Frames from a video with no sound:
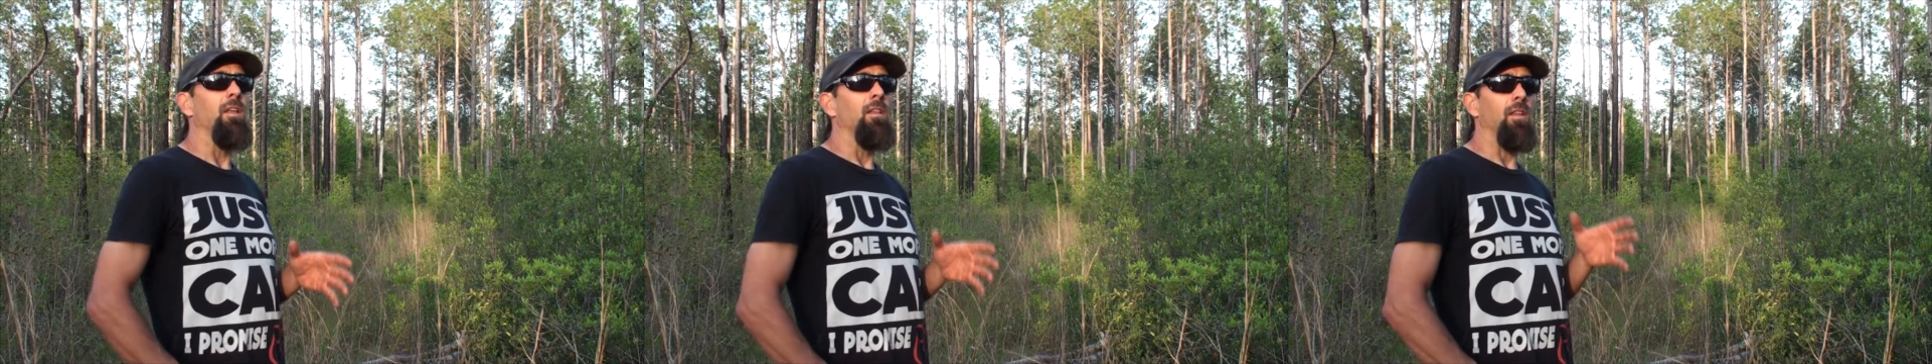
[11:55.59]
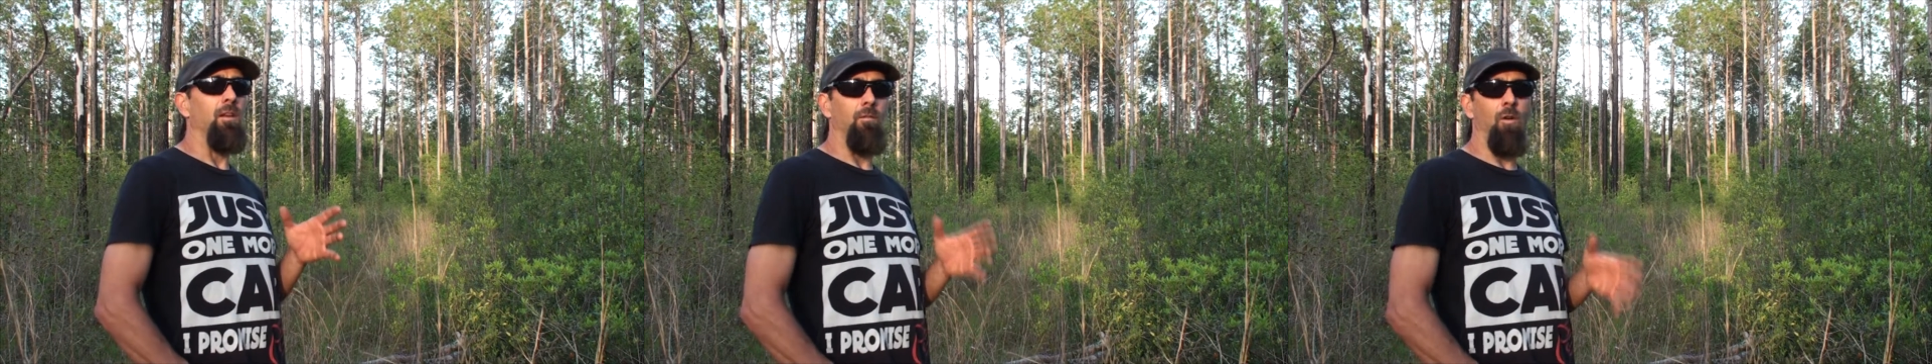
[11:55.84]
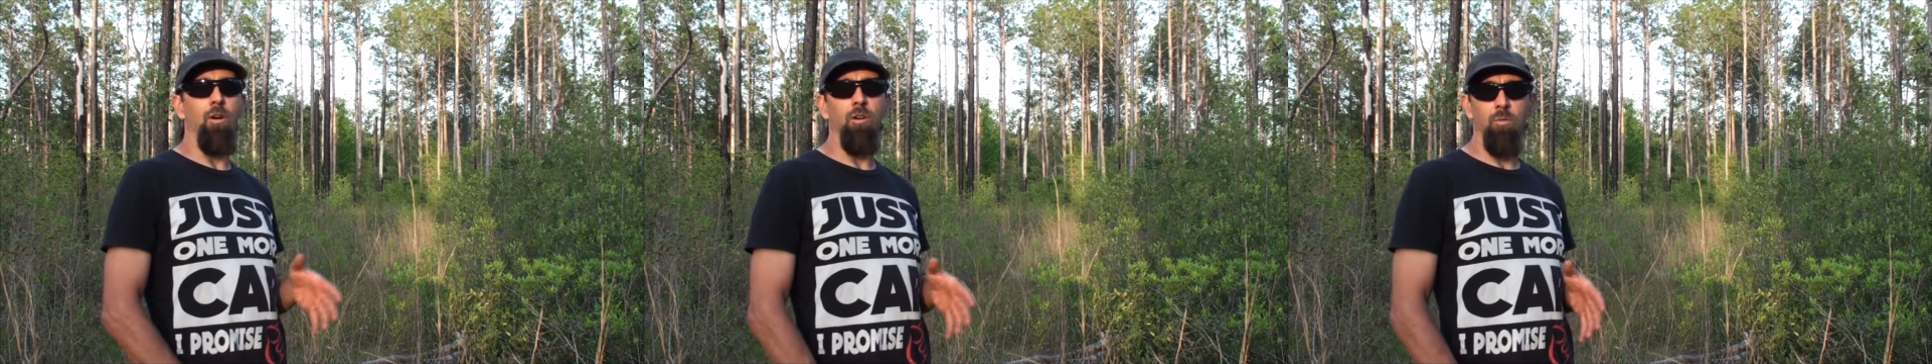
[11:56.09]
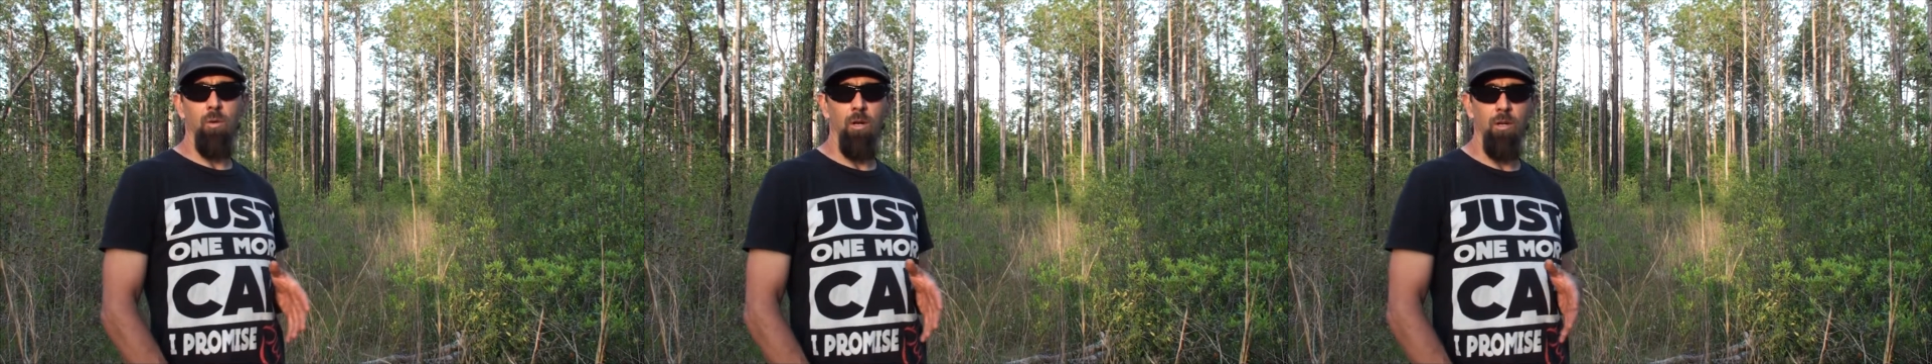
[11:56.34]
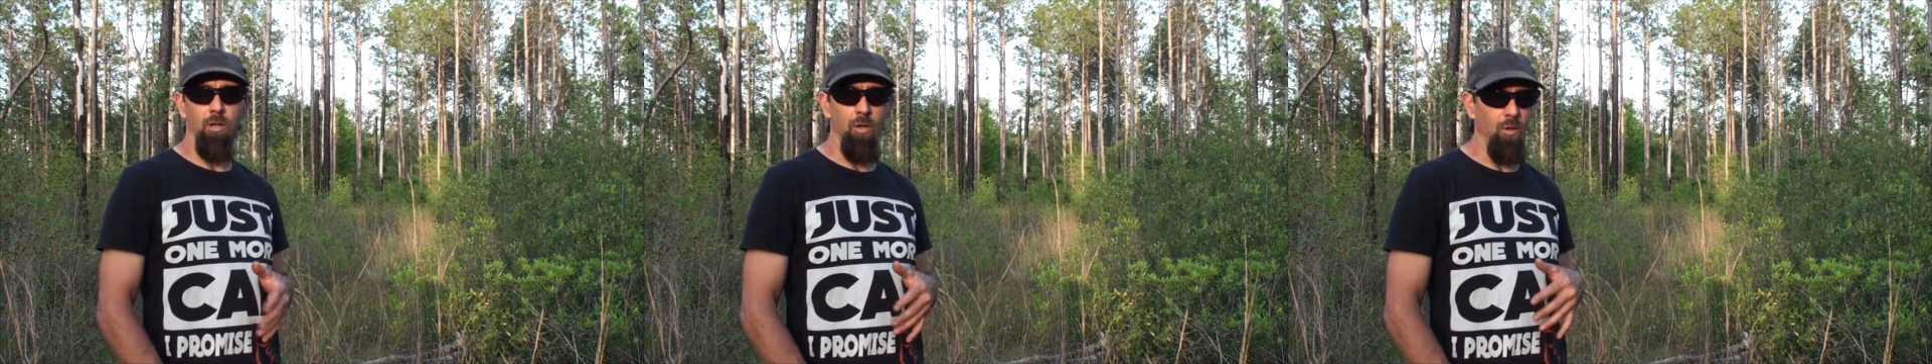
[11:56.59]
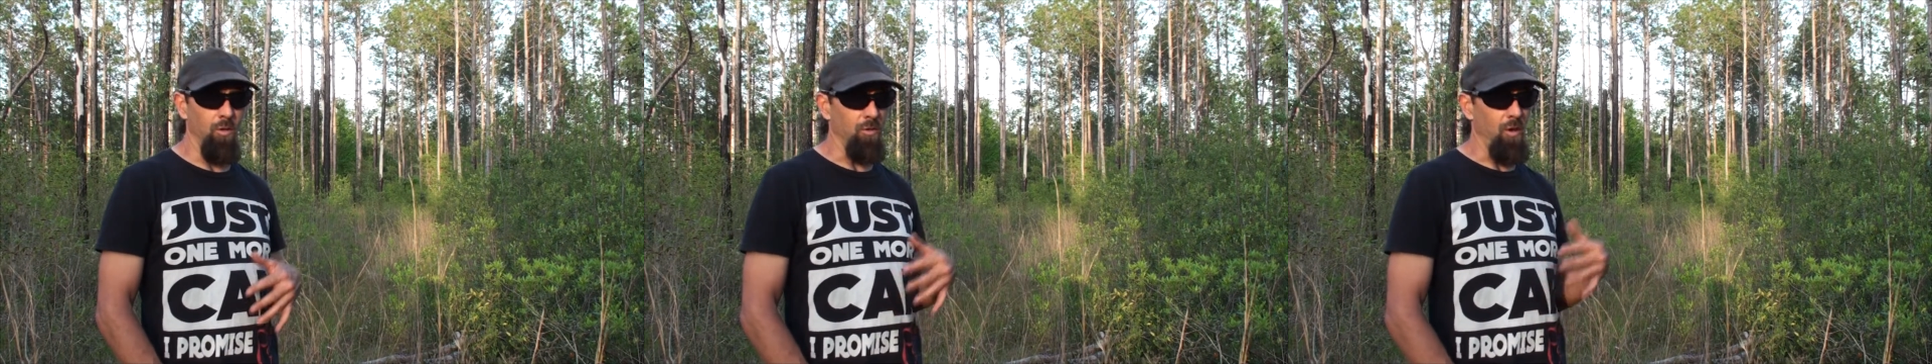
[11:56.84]
The inverters we're going to
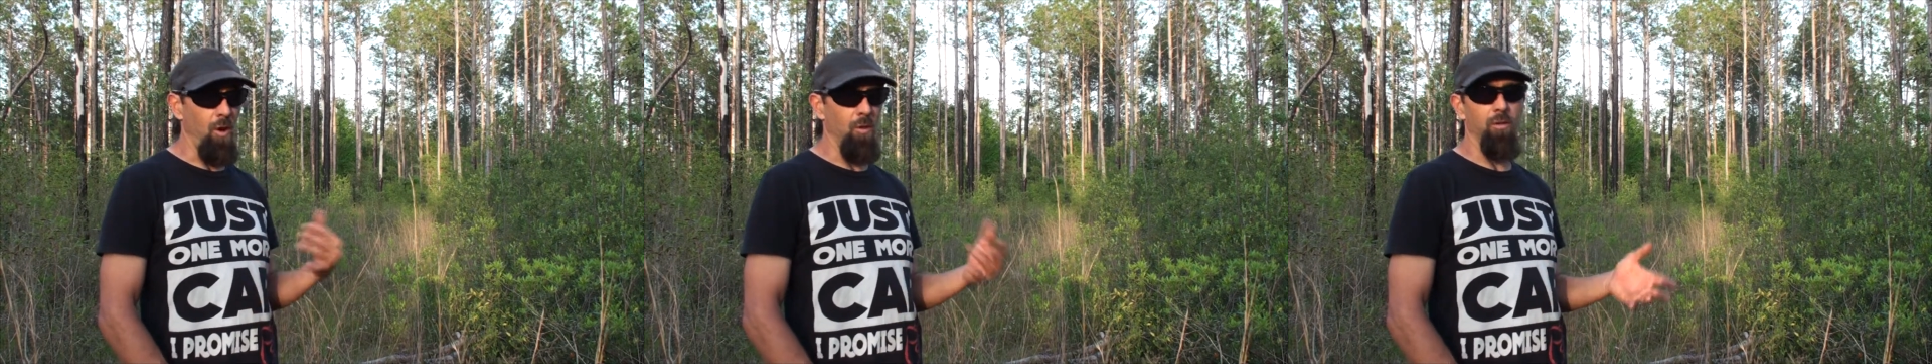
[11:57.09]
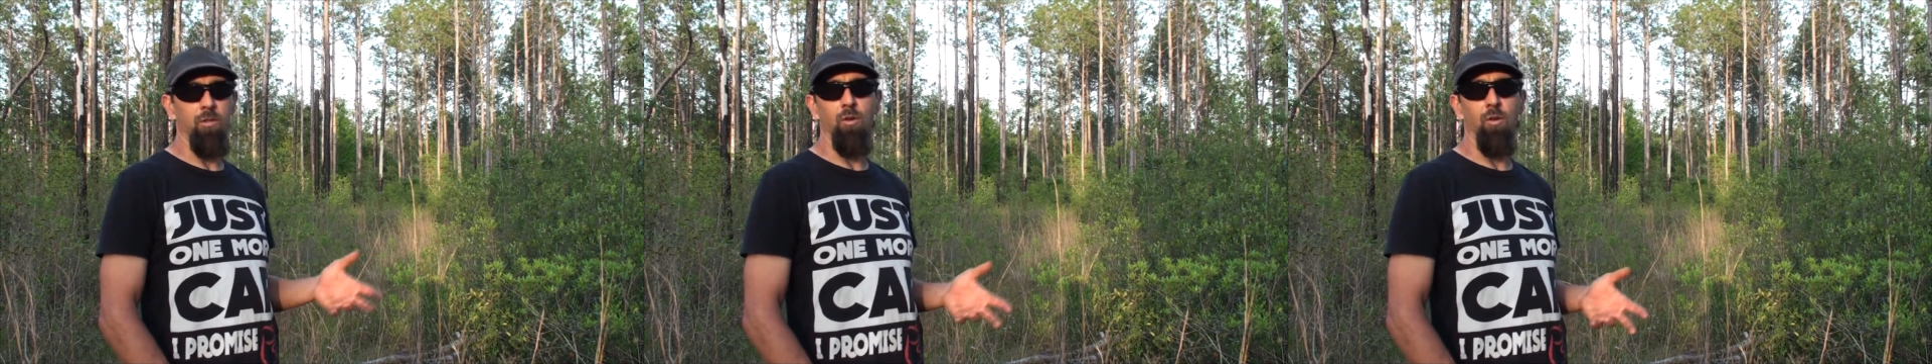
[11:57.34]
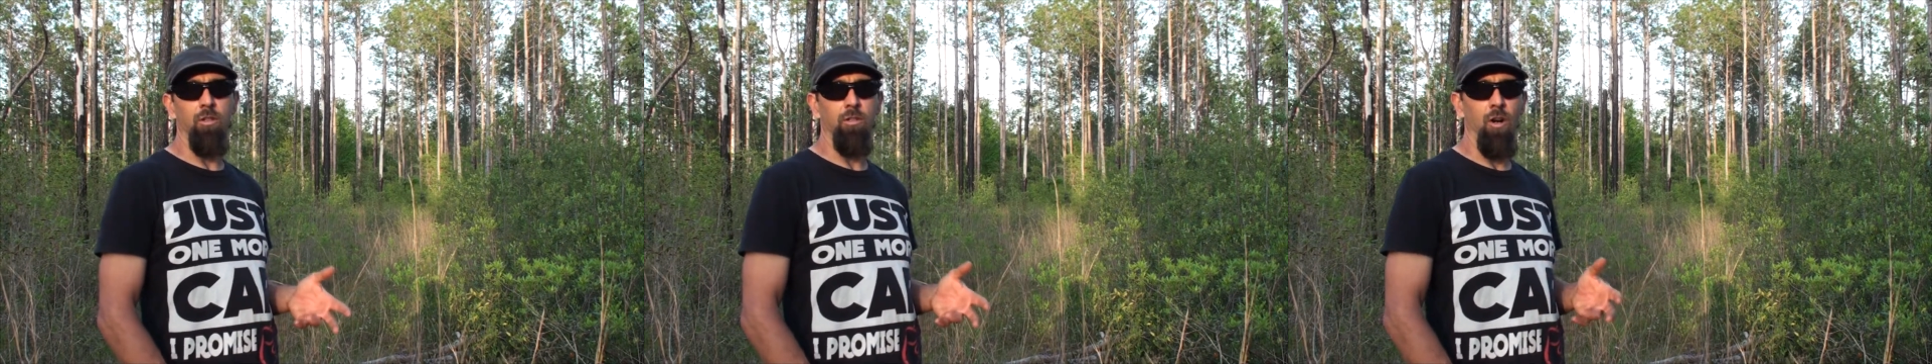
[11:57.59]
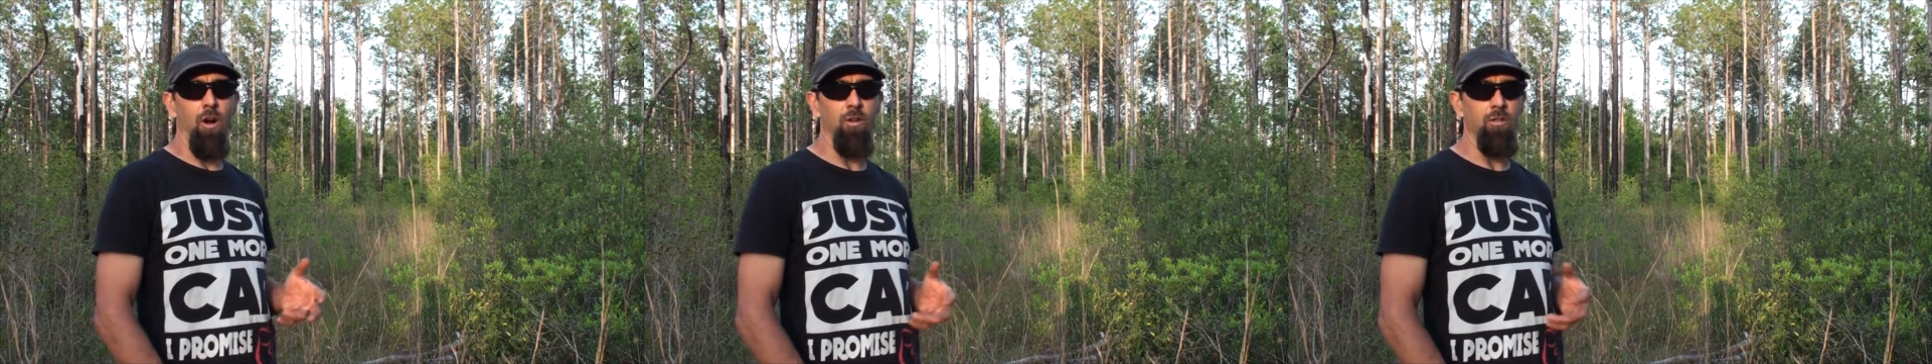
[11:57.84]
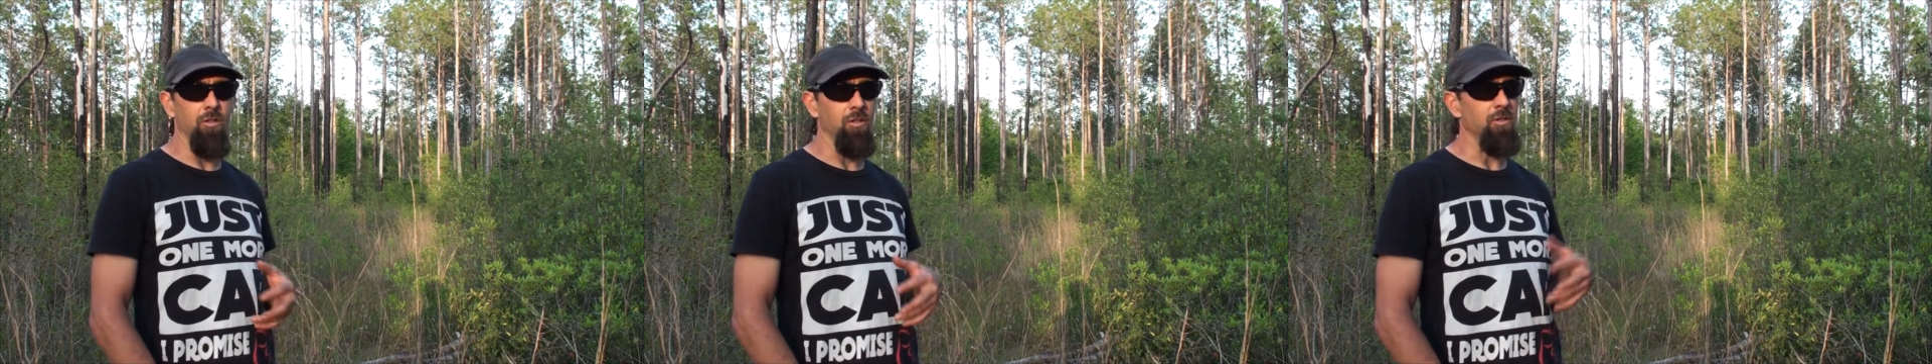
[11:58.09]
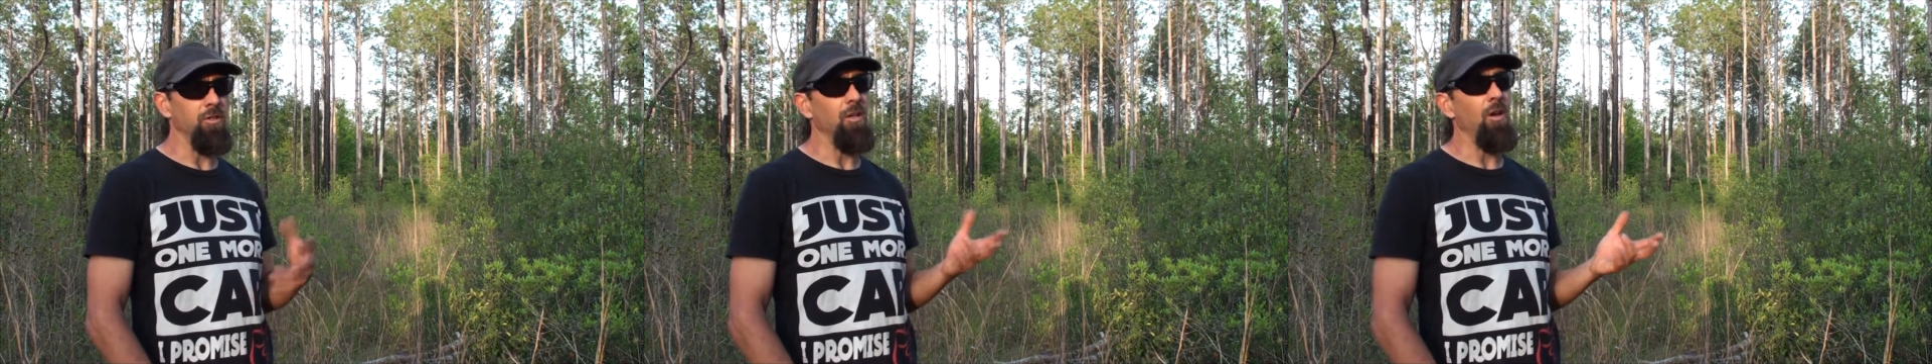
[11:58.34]
use, all the solar chargers,